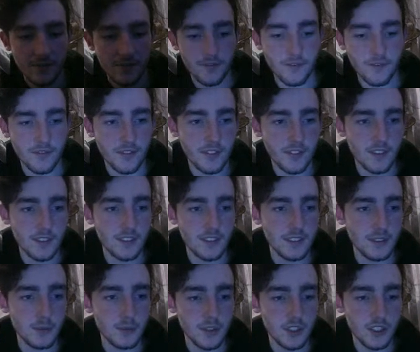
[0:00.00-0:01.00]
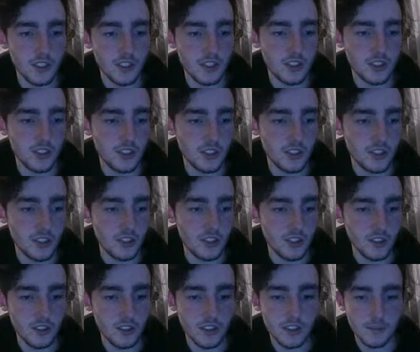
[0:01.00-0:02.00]
So we
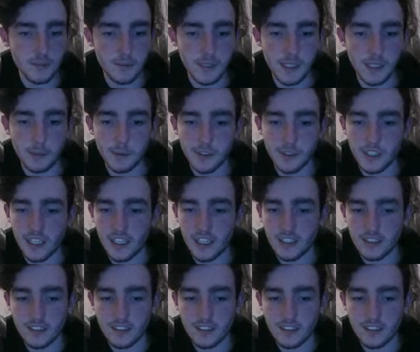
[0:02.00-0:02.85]
should just be able to get.